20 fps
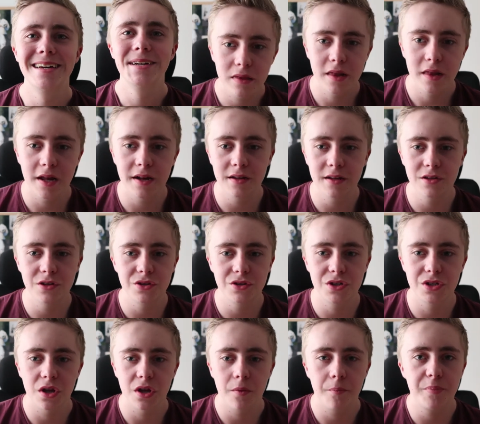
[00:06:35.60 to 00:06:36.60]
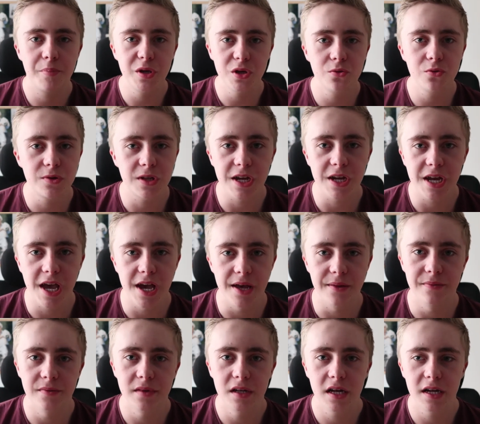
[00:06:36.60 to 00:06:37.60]
Then he just puked
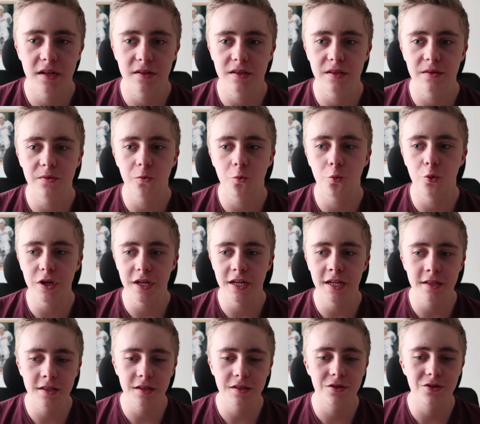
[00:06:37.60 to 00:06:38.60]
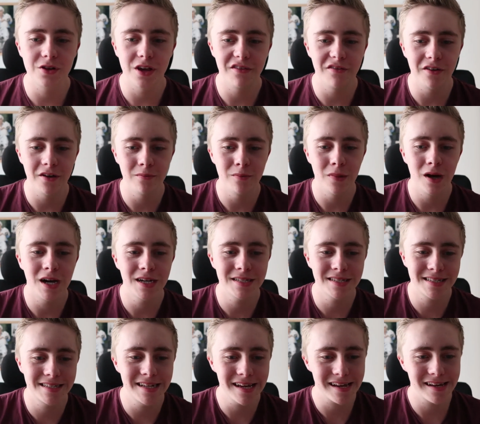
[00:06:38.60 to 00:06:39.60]
again, and we needed to give him a
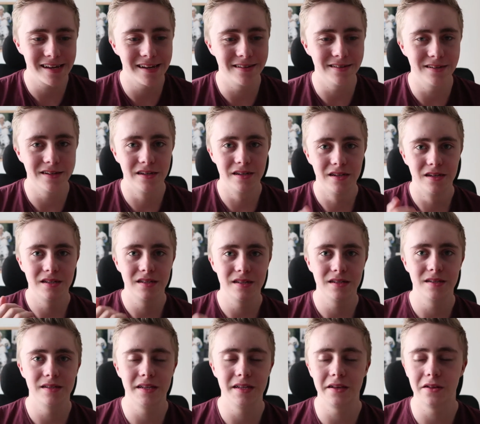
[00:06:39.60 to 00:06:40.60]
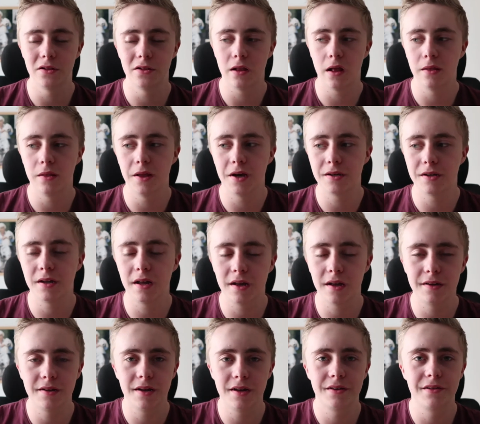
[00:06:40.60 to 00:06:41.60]
second needle,
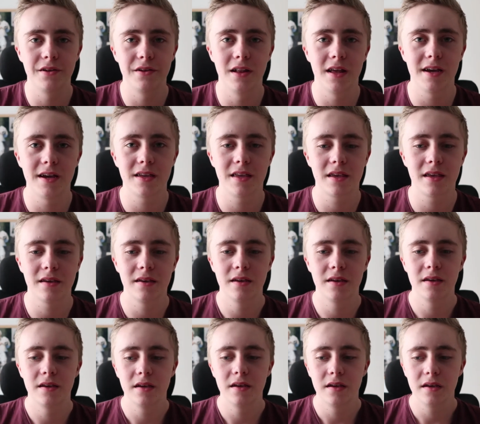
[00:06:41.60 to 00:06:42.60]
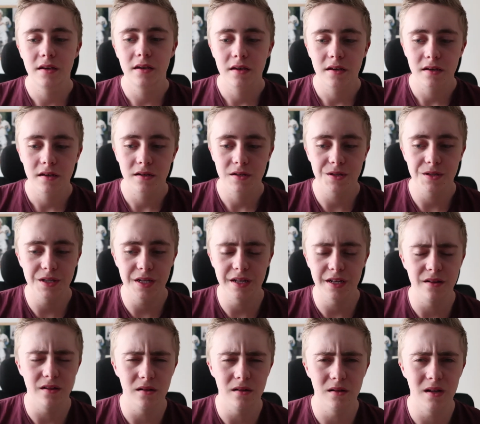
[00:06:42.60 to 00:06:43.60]
another like
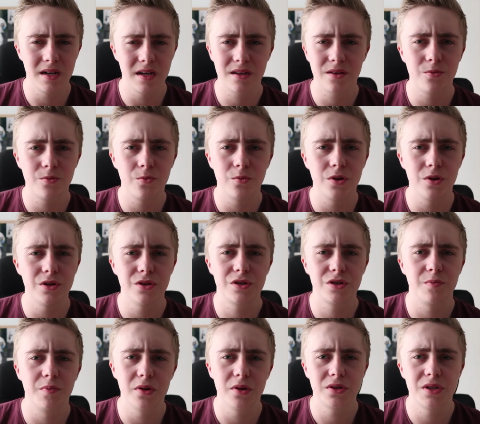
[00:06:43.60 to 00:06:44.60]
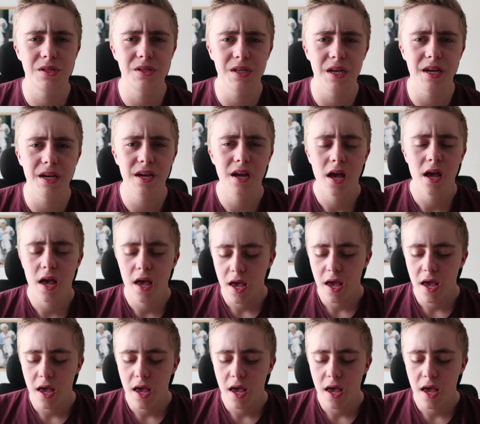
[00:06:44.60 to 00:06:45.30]
needle, like what are you supposed to say?